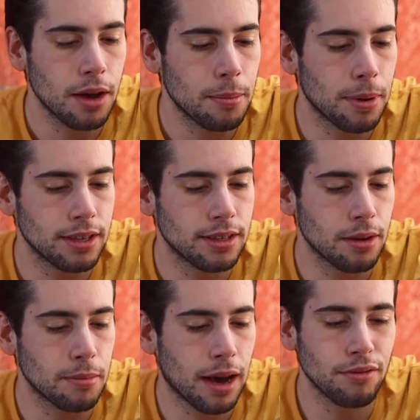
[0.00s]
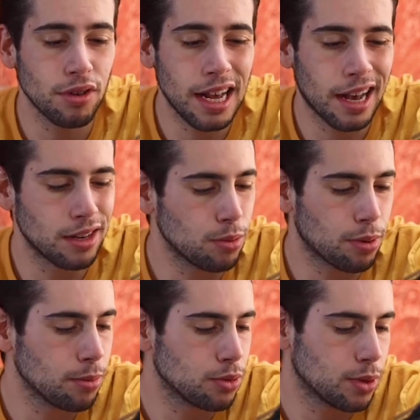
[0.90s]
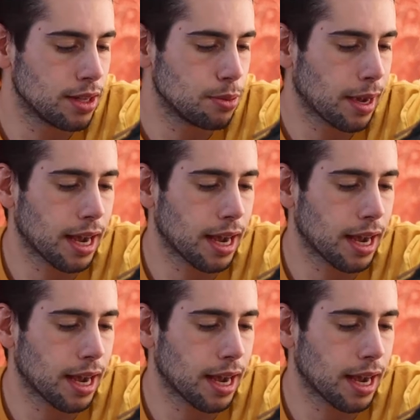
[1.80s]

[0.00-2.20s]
But I've really had no problems with this bag.